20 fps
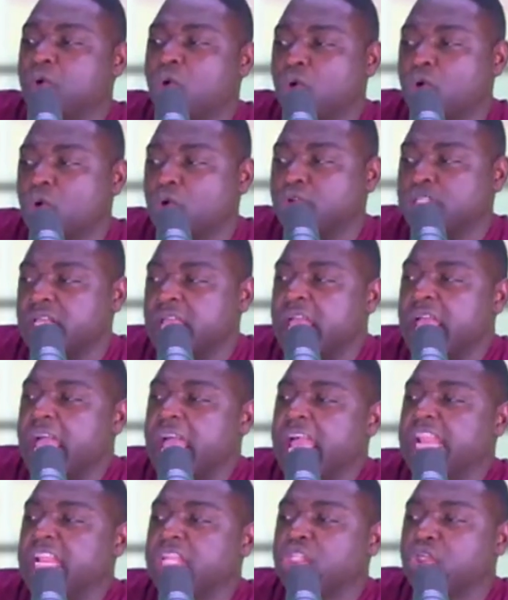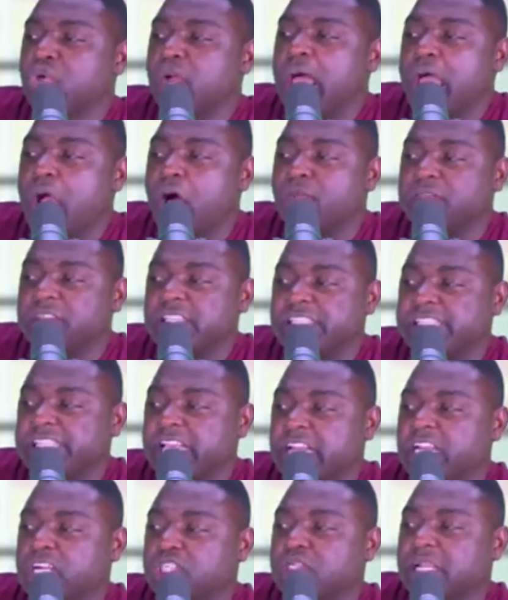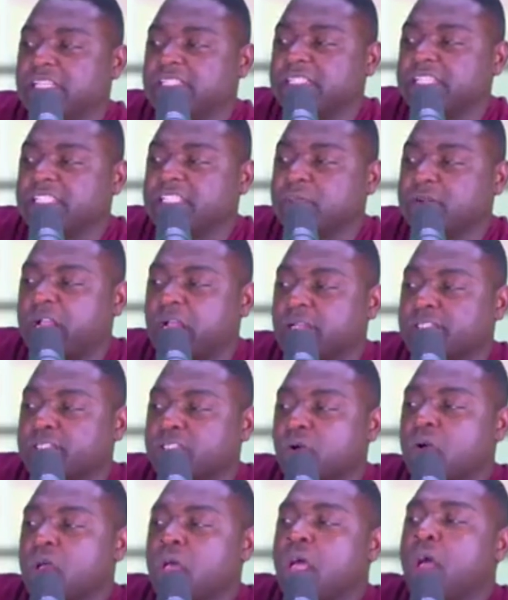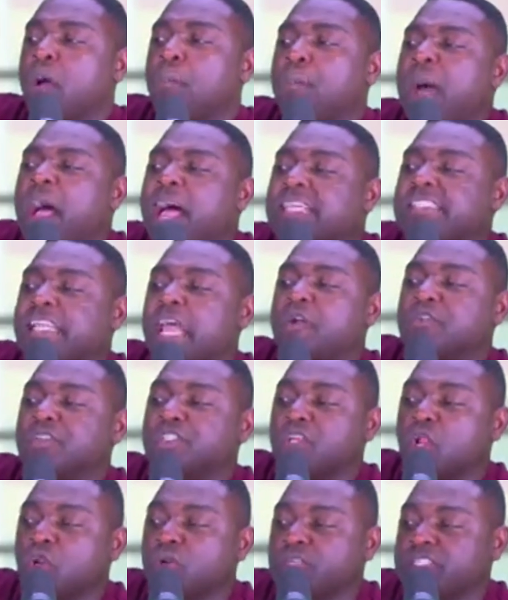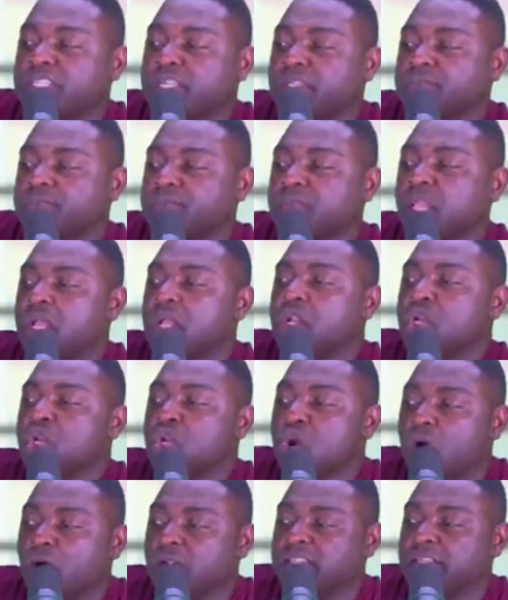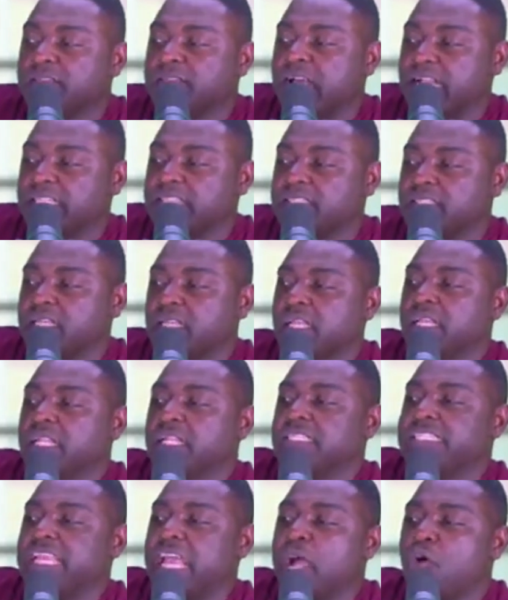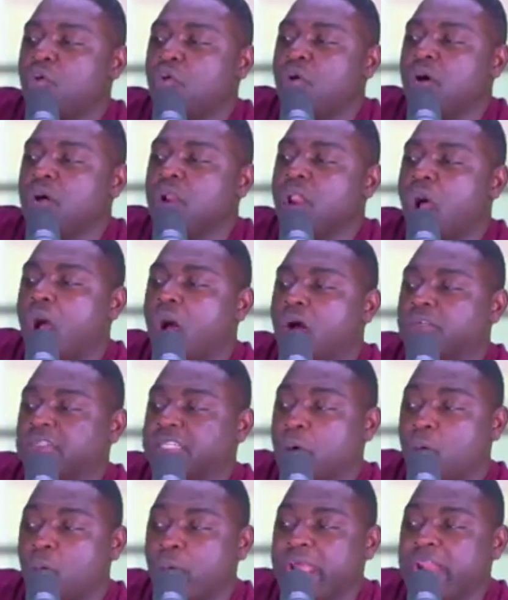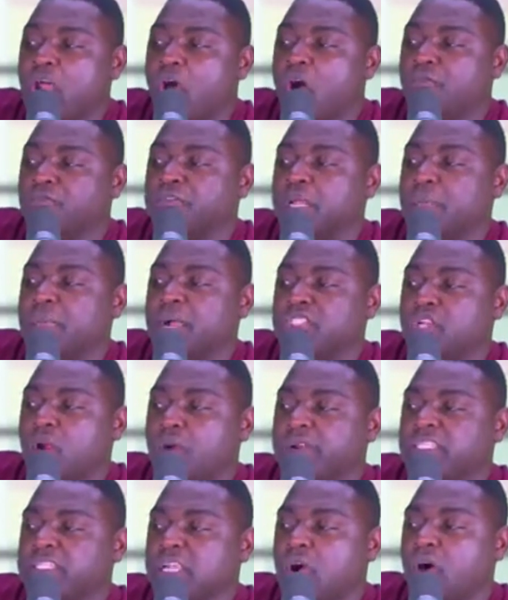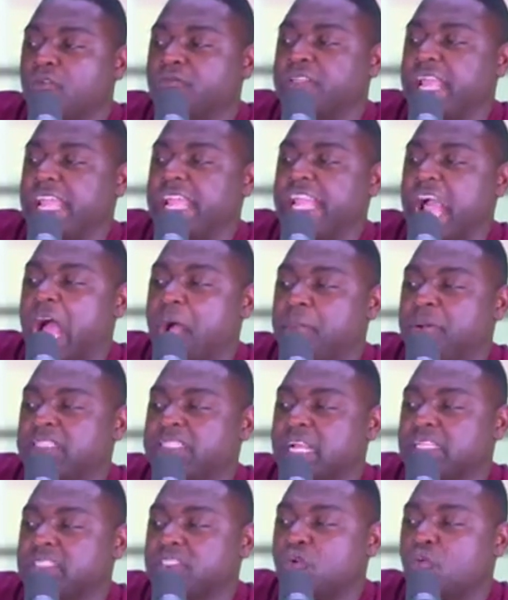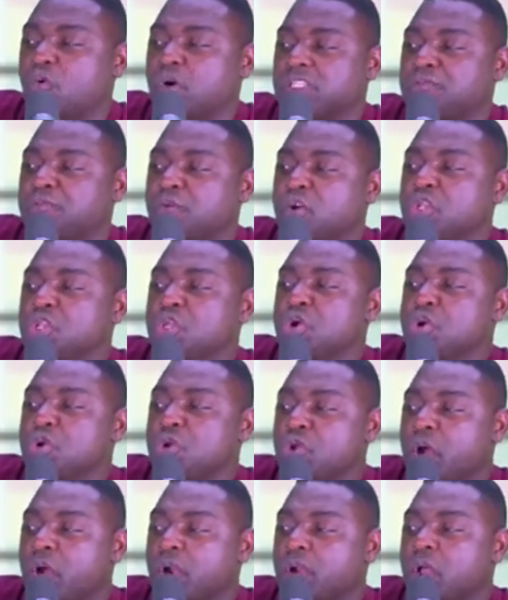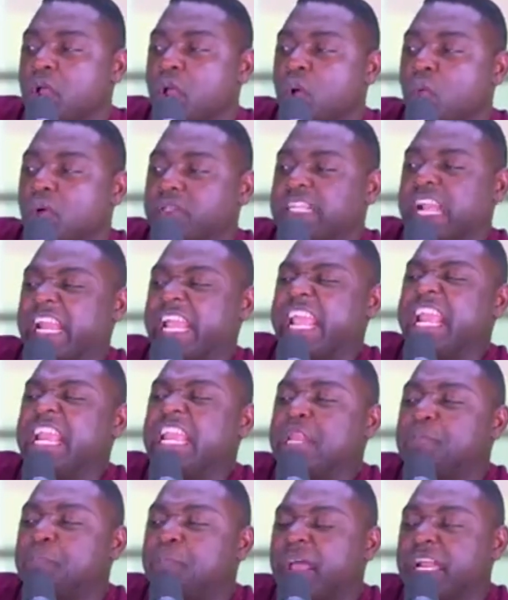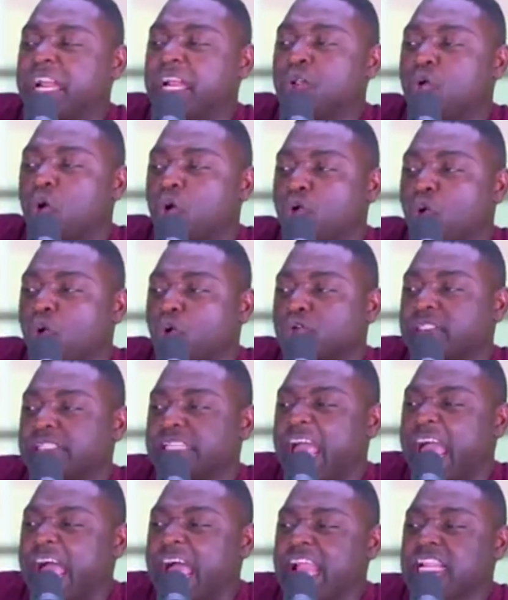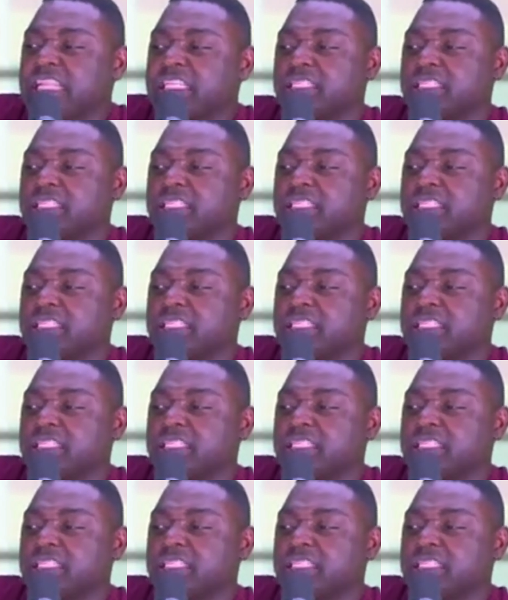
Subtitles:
the nation union of the territory with an independent Gold Coast. And in July of this year, the Trusteeship Council passed a resolution noting that the will of the majority of the inhabitants was for